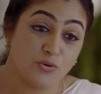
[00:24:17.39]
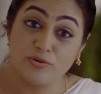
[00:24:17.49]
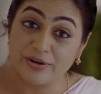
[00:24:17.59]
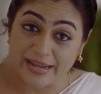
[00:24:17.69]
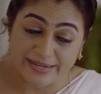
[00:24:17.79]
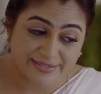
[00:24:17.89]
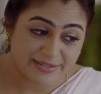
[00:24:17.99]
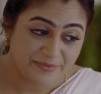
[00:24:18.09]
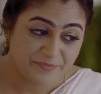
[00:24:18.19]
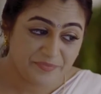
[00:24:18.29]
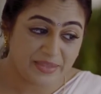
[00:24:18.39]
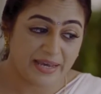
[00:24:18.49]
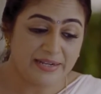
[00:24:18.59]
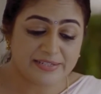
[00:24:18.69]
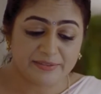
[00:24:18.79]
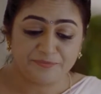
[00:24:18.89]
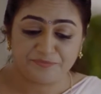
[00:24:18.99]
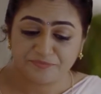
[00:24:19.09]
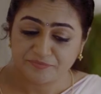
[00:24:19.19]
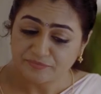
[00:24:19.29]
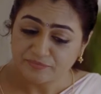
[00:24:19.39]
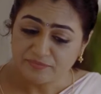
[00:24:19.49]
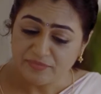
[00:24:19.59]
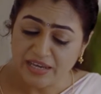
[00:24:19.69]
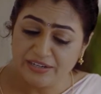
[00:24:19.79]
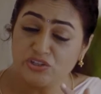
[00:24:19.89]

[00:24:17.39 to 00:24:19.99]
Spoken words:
great, that, and